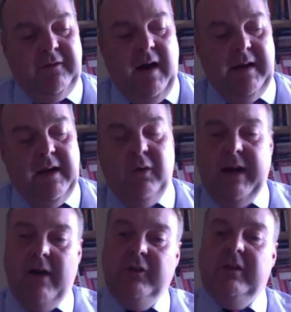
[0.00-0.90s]
Varley go
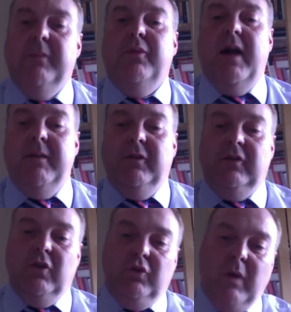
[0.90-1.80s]
down to the primary
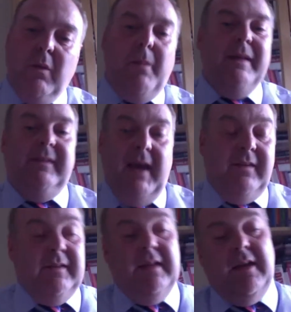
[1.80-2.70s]
schools, we will be
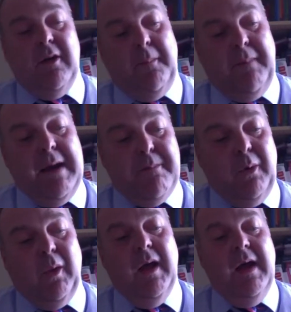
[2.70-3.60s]
testing the young
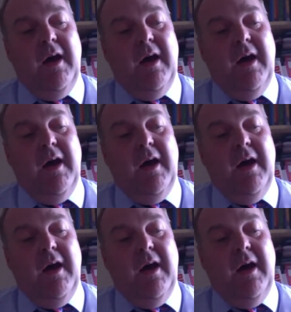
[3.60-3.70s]
people